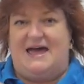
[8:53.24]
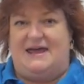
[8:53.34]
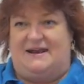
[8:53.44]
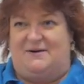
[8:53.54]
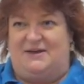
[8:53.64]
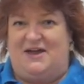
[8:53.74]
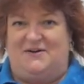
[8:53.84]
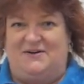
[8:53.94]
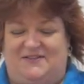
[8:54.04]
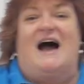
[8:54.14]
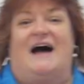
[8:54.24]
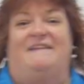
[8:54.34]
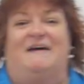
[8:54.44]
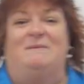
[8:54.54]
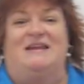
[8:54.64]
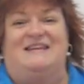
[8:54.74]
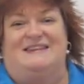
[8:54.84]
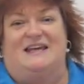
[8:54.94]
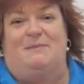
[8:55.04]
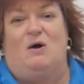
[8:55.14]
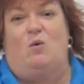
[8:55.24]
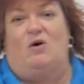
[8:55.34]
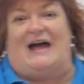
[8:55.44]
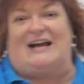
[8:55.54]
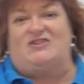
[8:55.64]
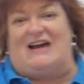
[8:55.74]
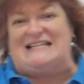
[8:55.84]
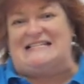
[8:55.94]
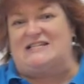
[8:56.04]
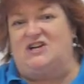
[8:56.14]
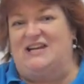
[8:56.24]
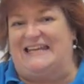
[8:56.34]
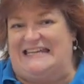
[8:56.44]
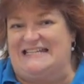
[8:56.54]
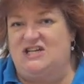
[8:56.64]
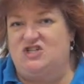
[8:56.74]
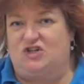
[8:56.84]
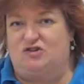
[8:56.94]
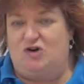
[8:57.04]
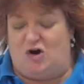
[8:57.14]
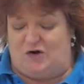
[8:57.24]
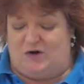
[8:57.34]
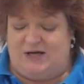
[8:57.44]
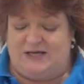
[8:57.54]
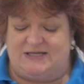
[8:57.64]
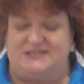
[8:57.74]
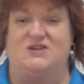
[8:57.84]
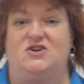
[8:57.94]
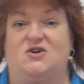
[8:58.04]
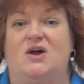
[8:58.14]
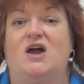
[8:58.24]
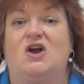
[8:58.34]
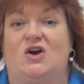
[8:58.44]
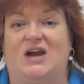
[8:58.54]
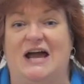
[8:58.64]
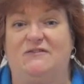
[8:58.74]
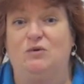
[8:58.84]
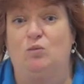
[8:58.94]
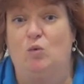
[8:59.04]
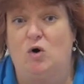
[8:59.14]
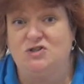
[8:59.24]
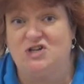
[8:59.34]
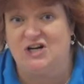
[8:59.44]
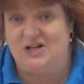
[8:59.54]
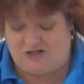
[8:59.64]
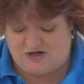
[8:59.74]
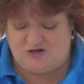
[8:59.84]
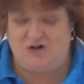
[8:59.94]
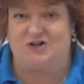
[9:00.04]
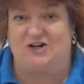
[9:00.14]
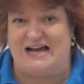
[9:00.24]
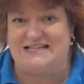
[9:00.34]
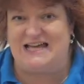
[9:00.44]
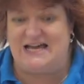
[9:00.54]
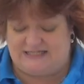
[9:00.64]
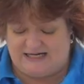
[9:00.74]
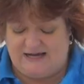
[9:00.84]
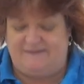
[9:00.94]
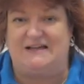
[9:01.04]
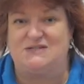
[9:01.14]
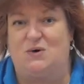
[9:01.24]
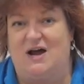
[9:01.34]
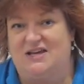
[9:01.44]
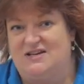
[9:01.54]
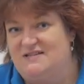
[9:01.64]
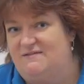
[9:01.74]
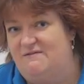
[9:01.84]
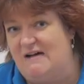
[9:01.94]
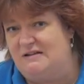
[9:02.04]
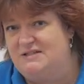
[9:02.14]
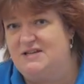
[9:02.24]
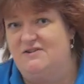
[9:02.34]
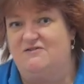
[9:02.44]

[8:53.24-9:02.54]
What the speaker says: And there we go. And then we need to think about what that cress is going to need to grow. So you're going to have to water your cress head. That's why I use felt